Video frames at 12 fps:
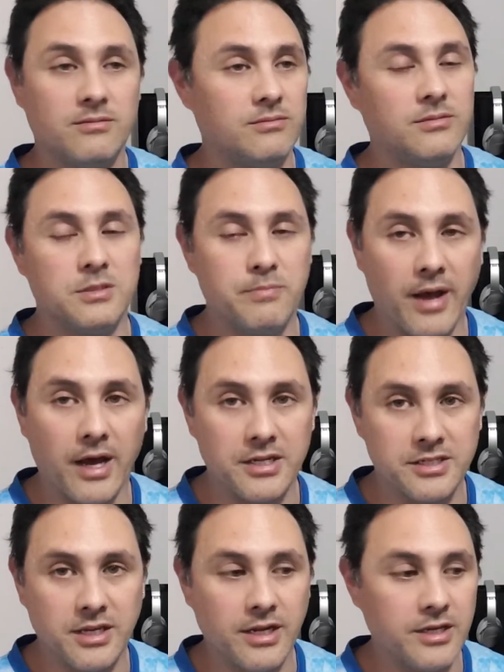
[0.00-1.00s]
as bad
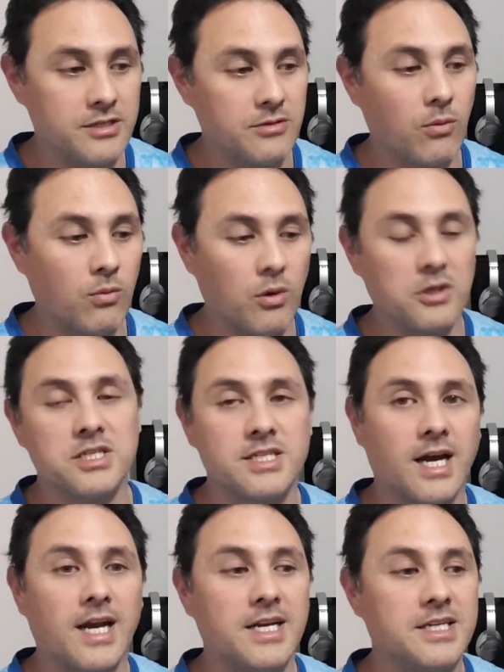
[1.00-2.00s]
as it is, was
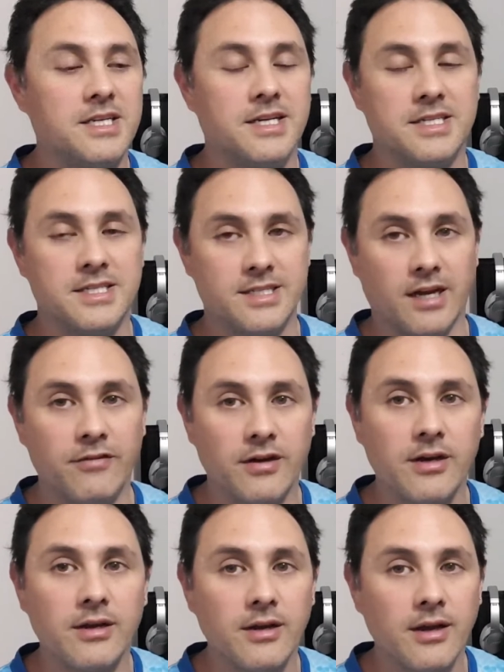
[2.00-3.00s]
starting to suffer
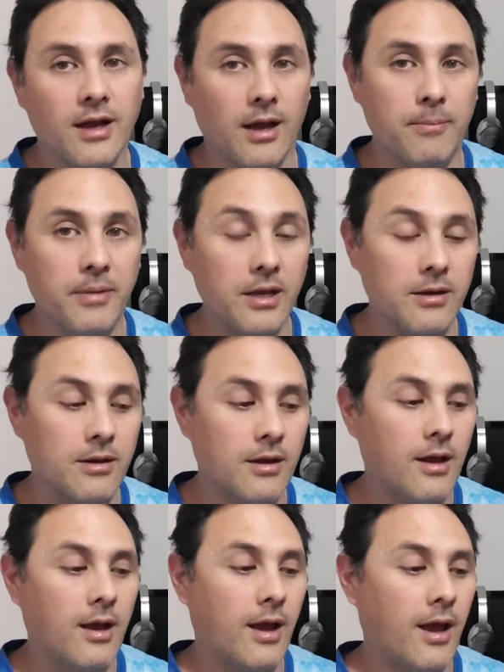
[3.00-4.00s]
a bit.
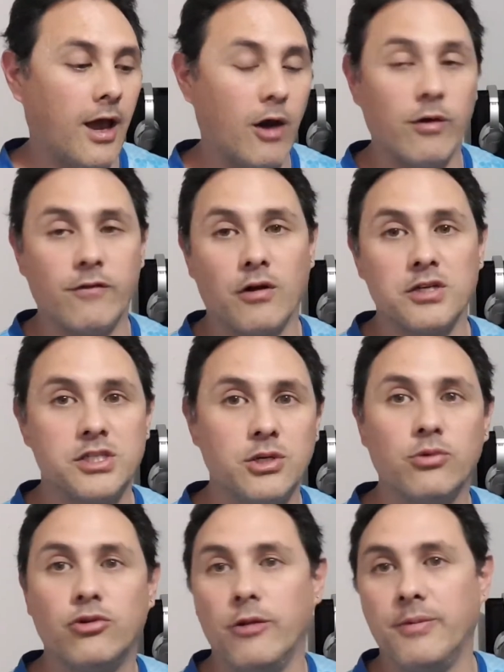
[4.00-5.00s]
However, I still
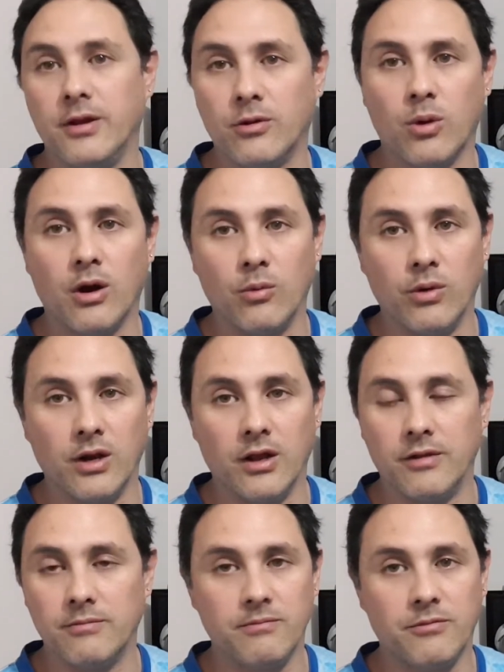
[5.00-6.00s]
group in quite well at
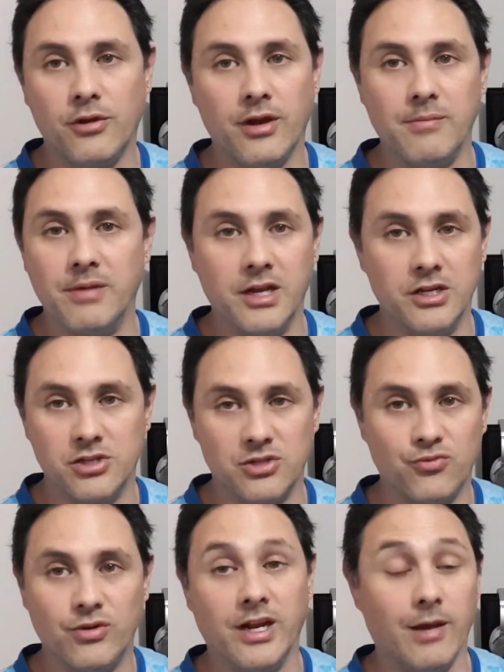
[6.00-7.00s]
30 meters. I
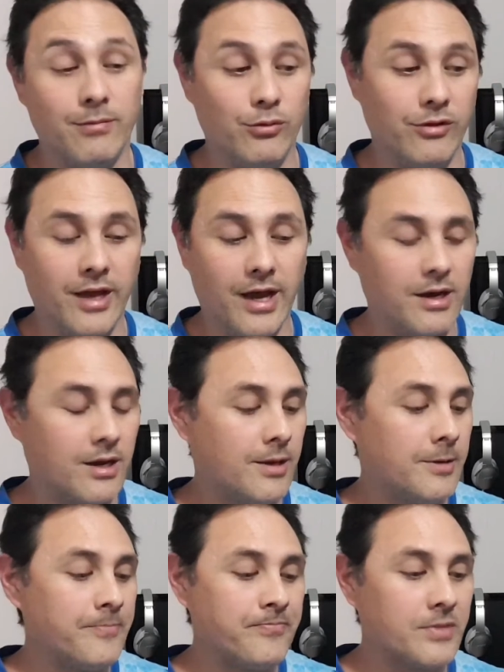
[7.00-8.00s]
was really happy with that.
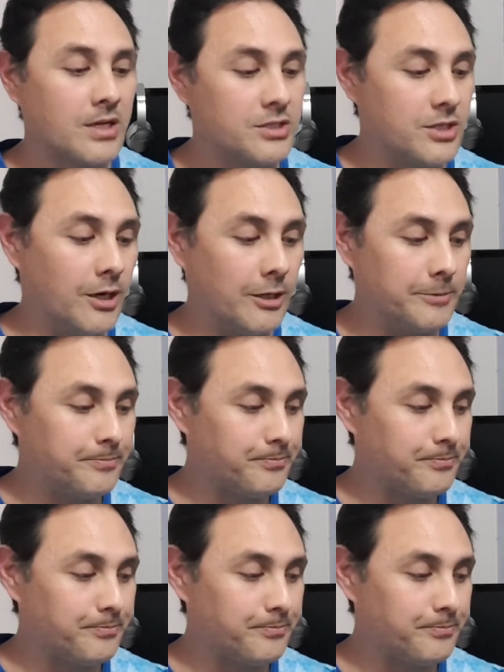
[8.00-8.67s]
So